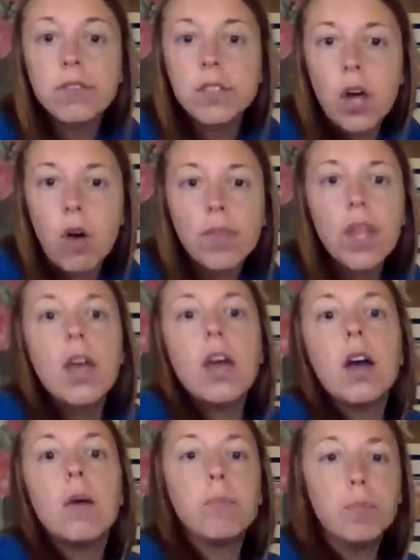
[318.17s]
So
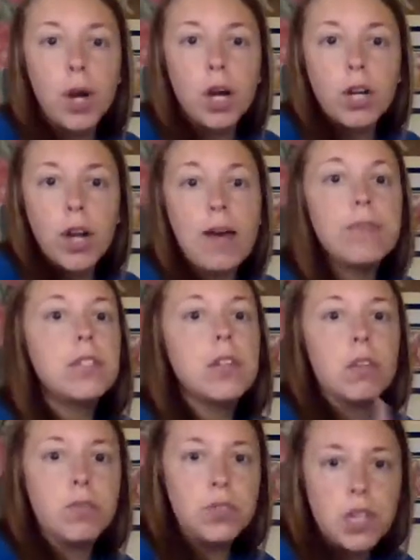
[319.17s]
bar graphs
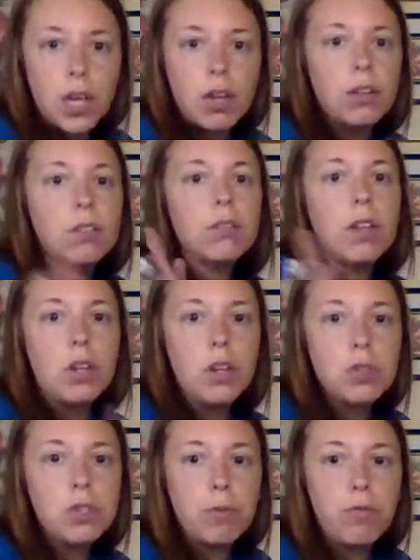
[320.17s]
you've seen and
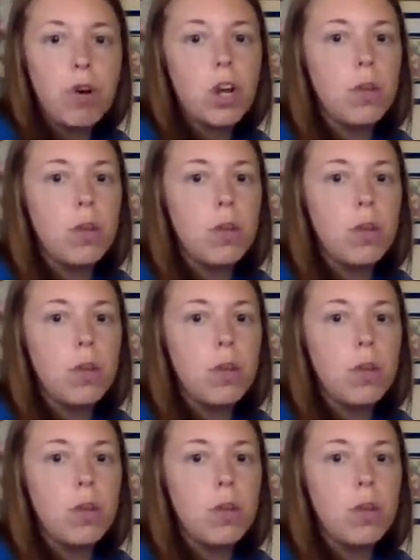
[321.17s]
used before.